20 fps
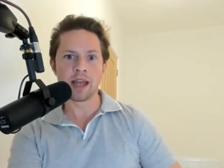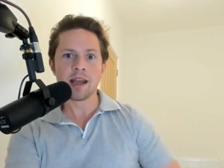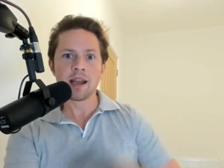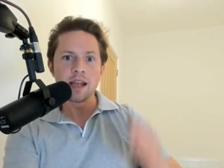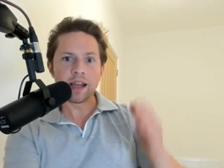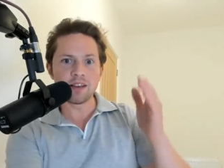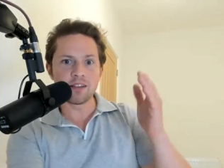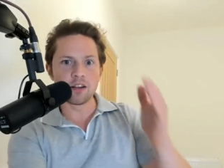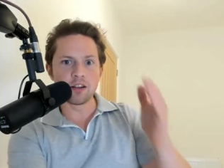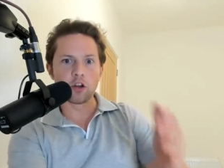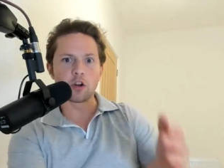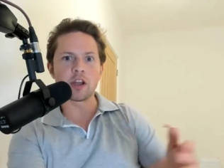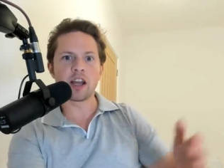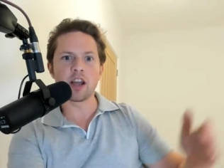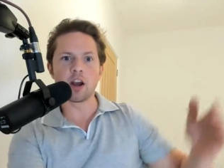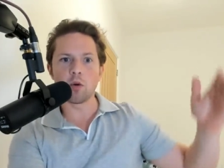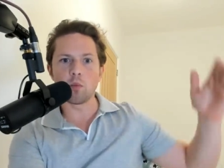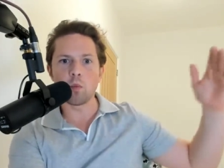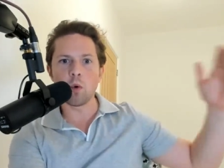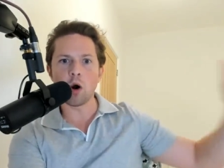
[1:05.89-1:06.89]
He's looking
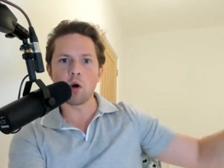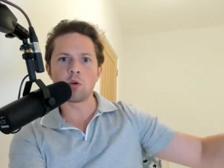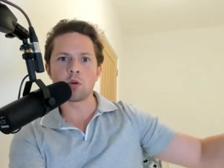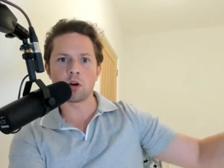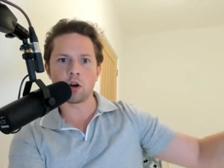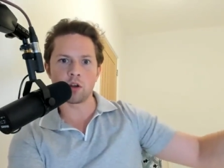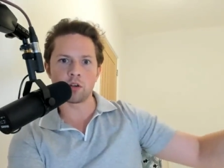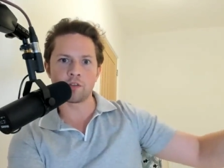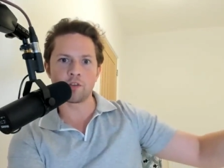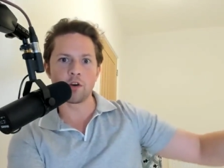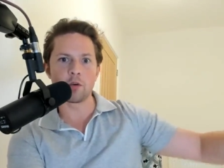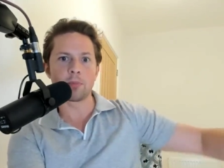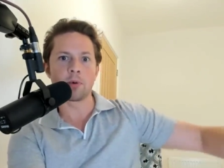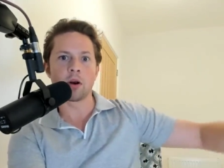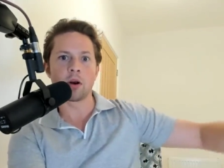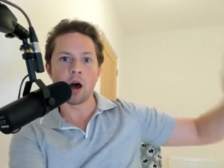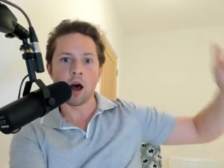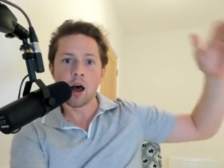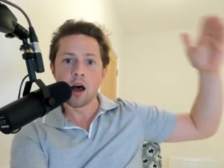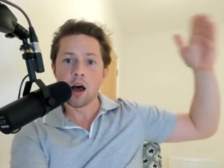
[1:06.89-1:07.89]
at world class
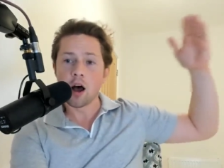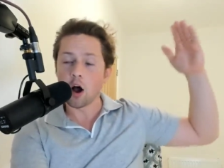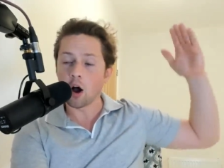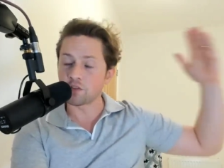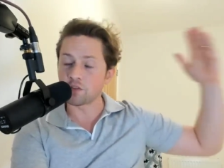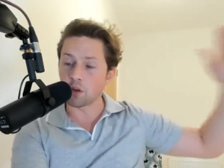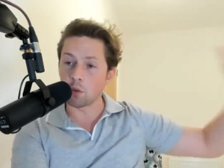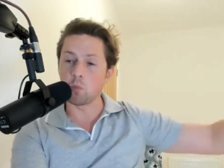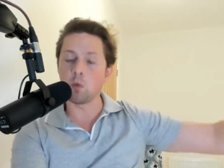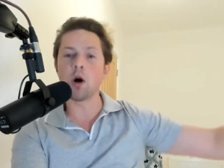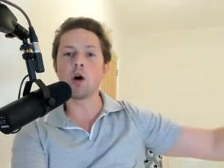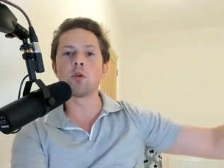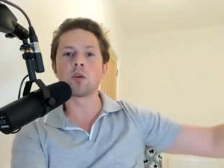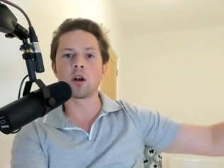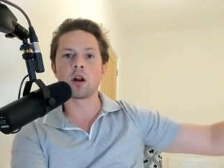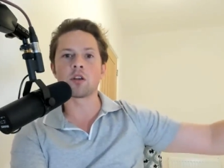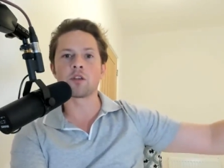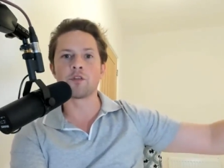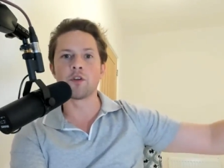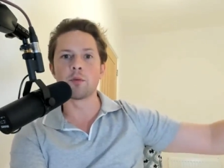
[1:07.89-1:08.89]
footballer after world
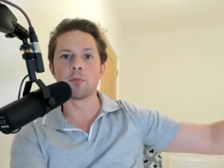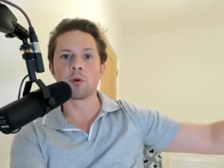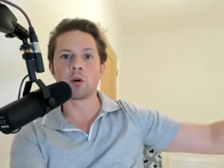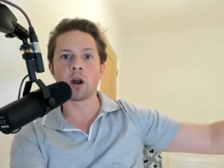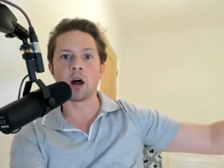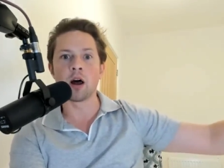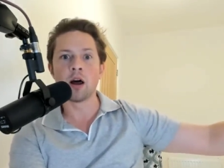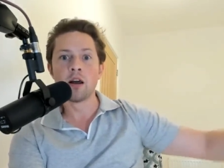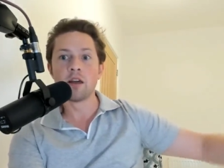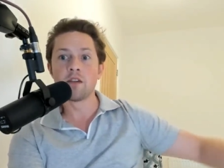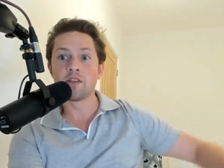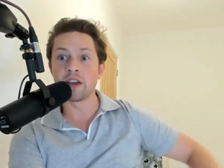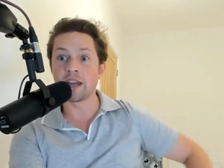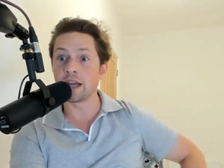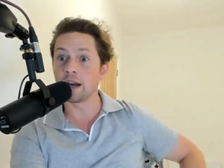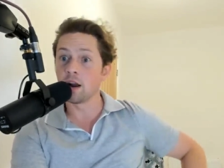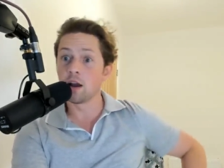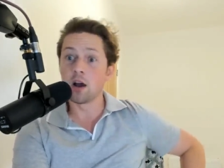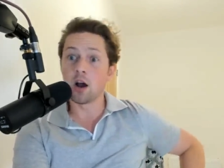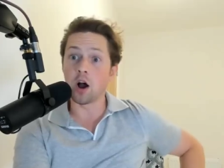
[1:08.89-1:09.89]
class footballer, thinking,
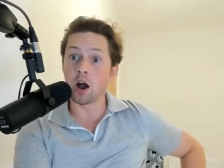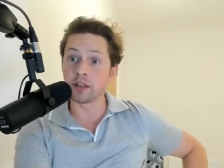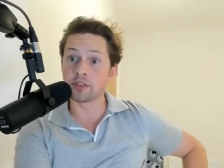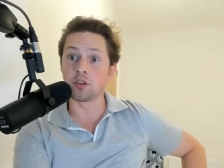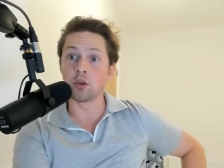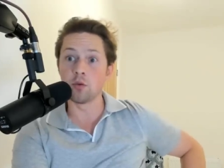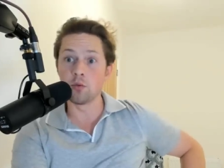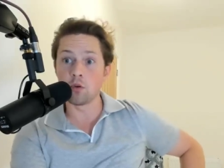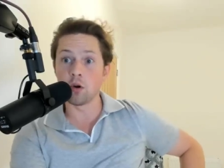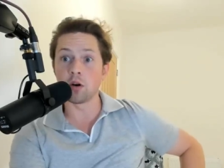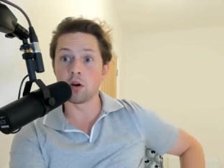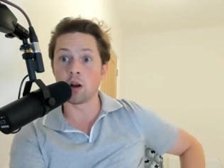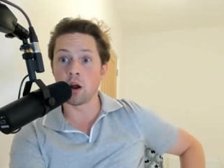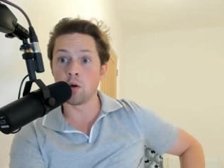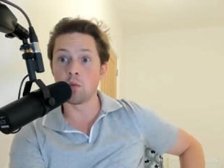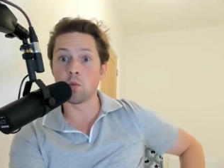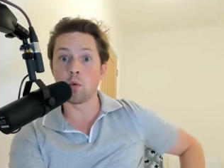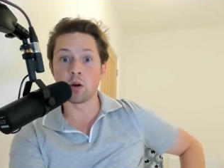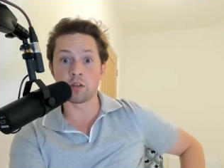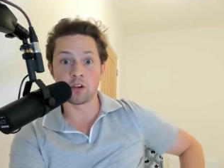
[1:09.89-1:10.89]
I do not know
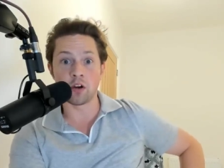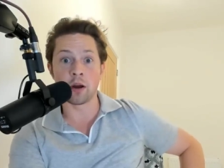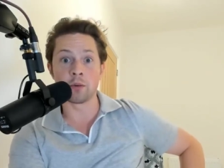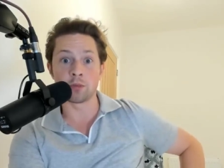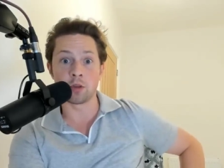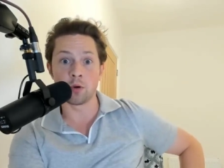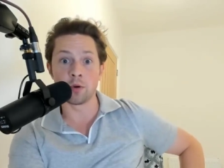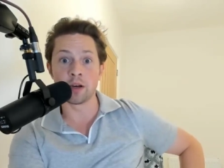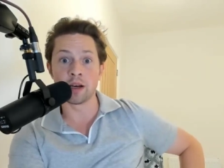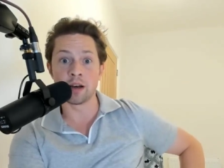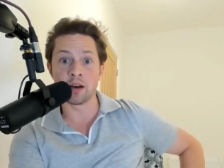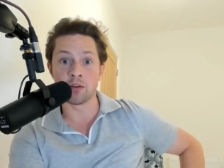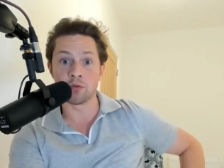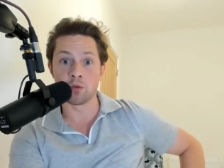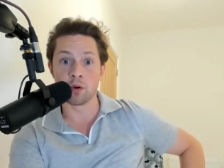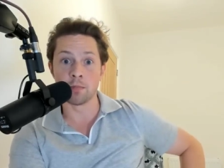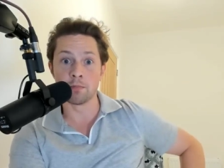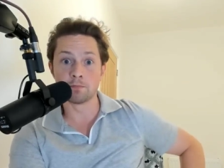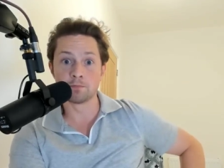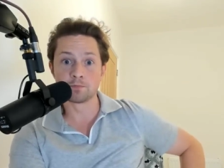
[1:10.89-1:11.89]
what I'm doing in this
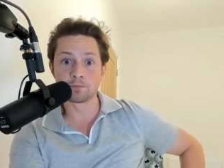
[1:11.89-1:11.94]
room.